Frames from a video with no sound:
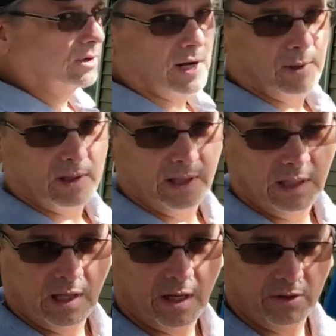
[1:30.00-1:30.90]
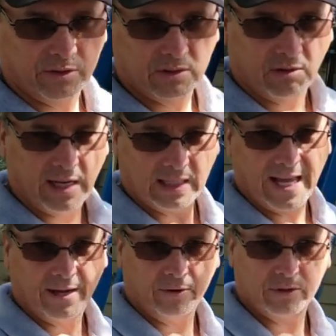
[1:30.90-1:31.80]
talking about cleaning gutters, they're on
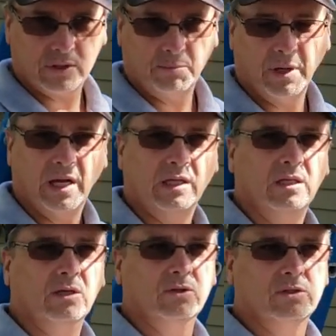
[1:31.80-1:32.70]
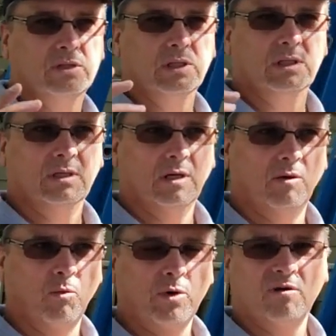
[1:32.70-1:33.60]
ladders, but there's a
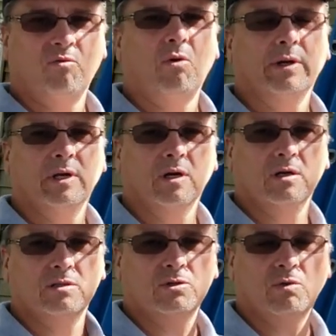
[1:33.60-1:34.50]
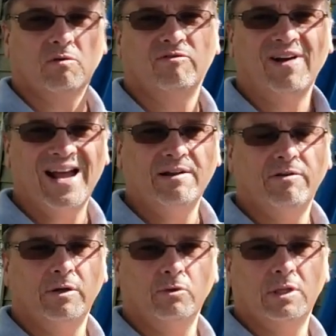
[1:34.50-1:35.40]
word of warning here, because there's over
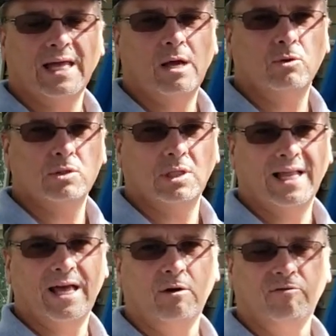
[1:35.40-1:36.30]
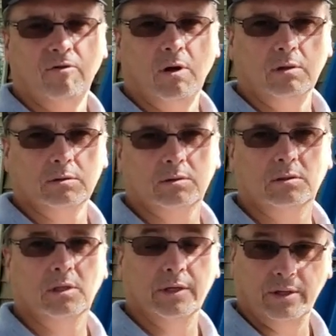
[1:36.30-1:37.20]
500,000 ladder falls
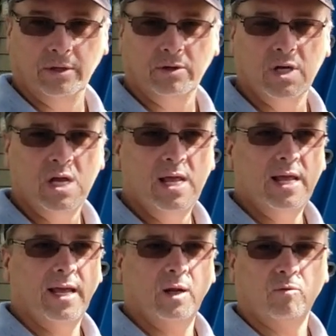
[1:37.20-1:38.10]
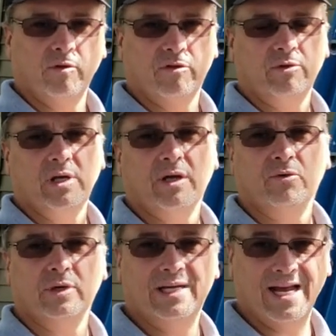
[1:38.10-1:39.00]
a year and over
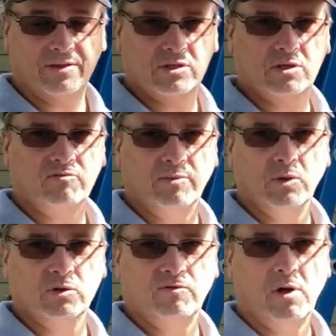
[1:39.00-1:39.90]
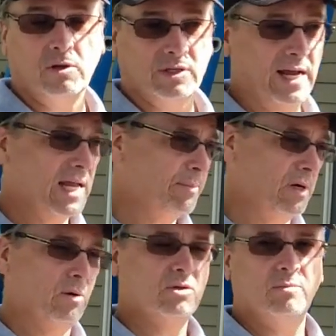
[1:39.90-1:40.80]
300 deaths from those falls. And I happen
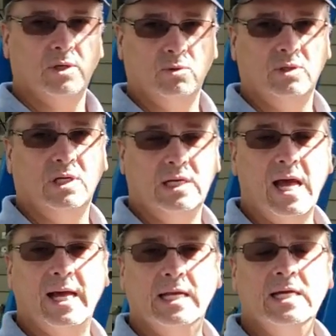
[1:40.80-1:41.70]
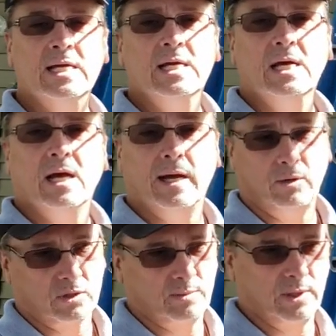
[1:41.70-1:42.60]
to know somebody who did die. I
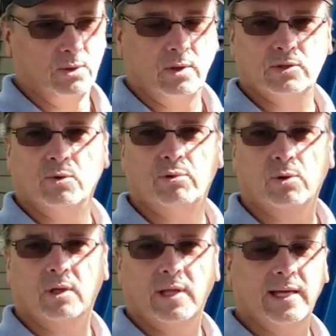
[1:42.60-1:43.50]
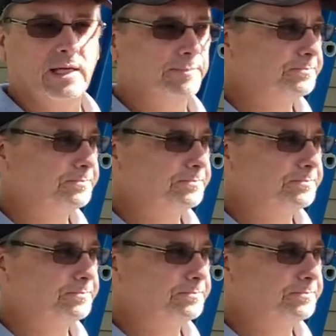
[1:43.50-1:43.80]
know somebody who also broke a leg